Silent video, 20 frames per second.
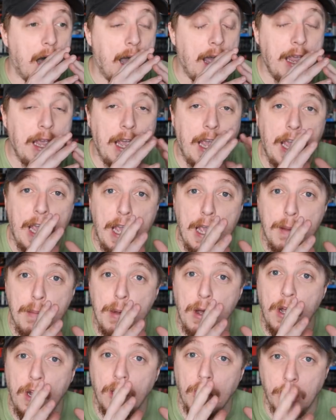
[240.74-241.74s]
I
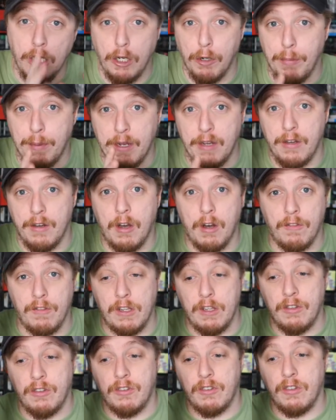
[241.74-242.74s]
am a little bit
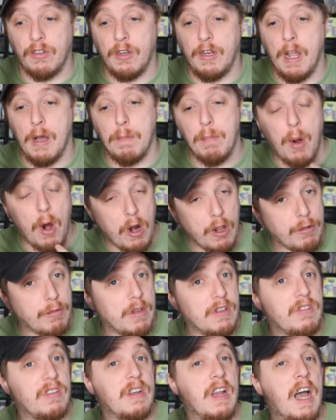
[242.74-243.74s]
nervous. Now, part of the
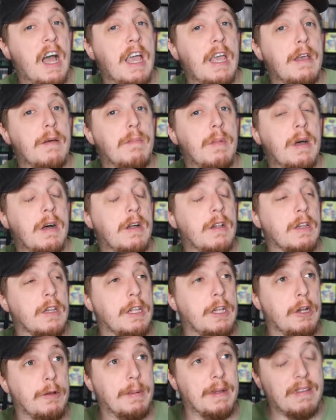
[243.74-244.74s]
reason I am a
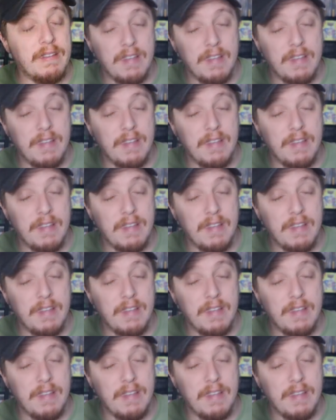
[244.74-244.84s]
little